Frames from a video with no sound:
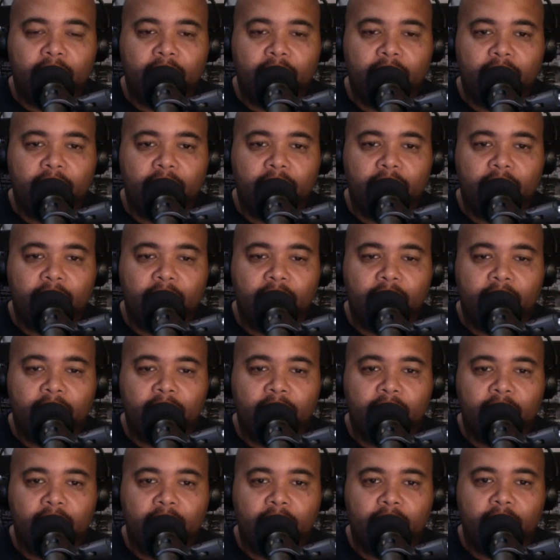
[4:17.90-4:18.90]

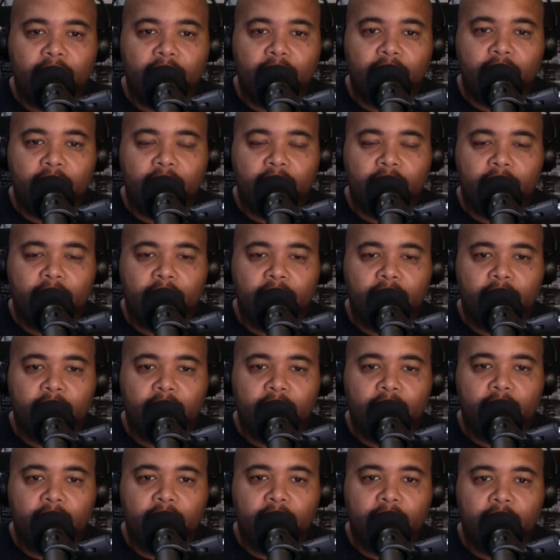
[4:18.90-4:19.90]

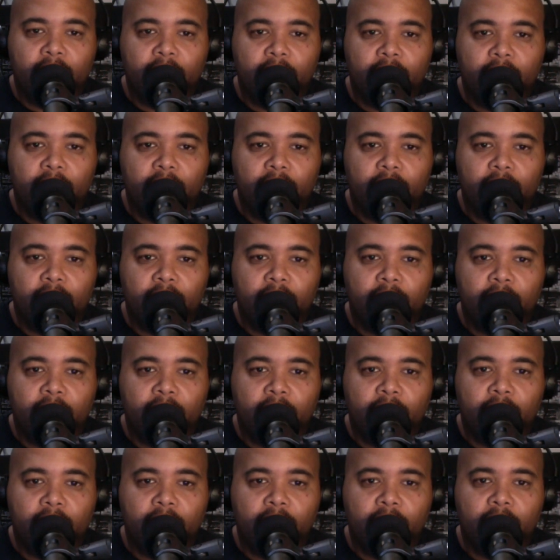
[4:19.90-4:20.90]

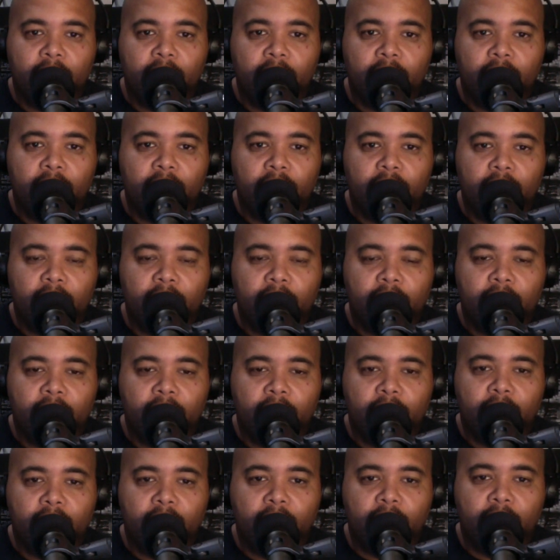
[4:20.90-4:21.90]

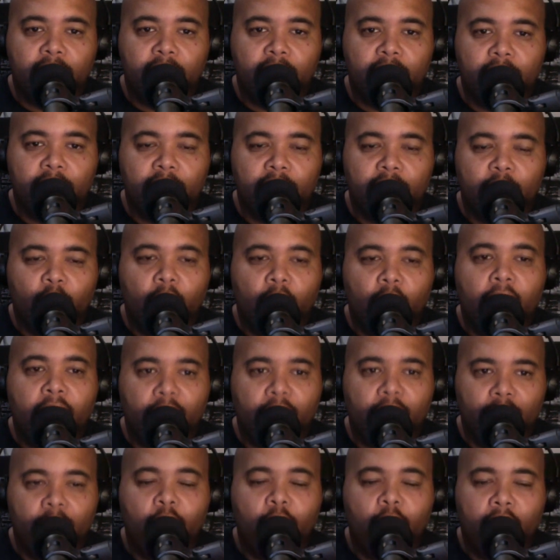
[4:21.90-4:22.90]

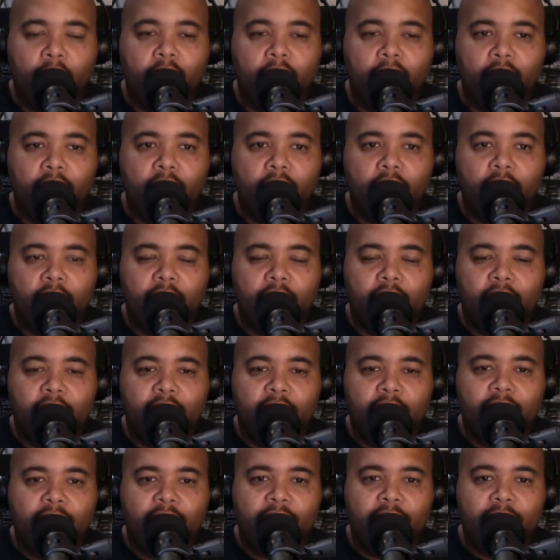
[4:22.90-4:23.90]

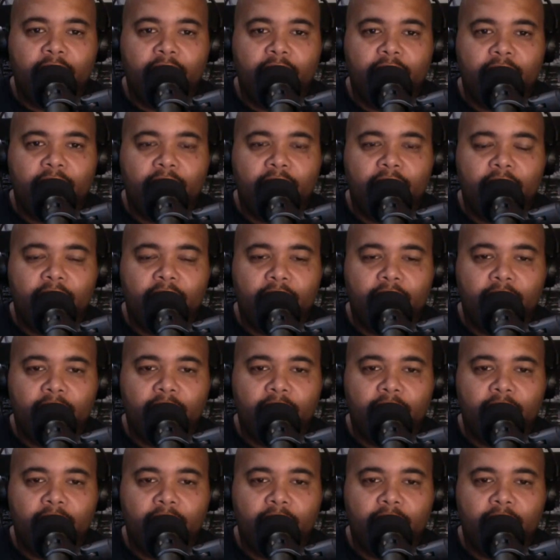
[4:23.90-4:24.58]
(not speaking)